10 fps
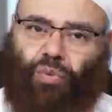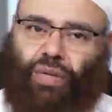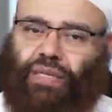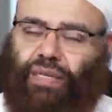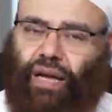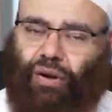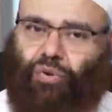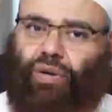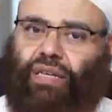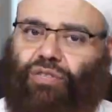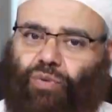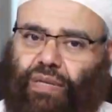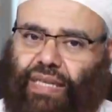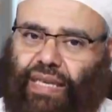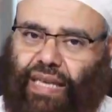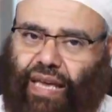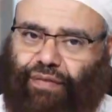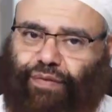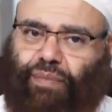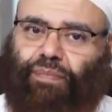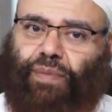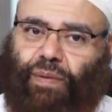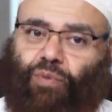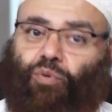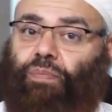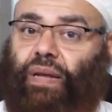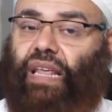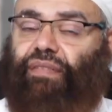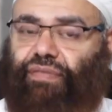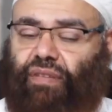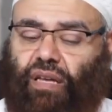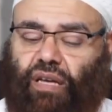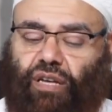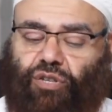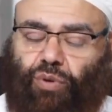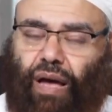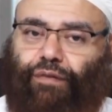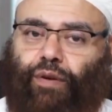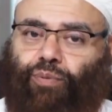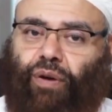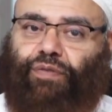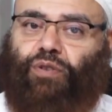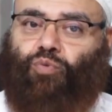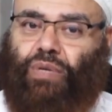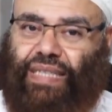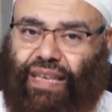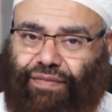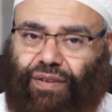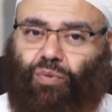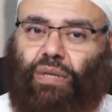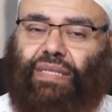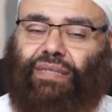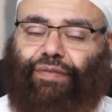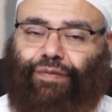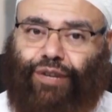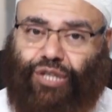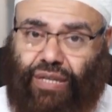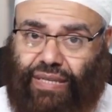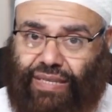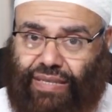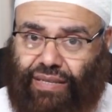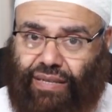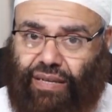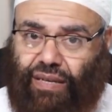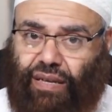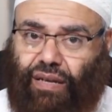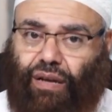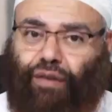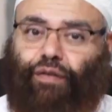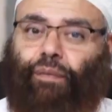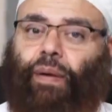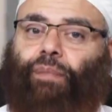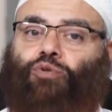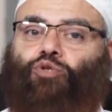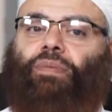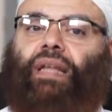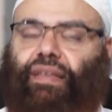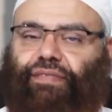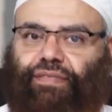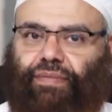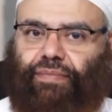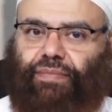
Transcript: what according to what he gave him people would believe. So every prophet was given what is sufficient for people to believe.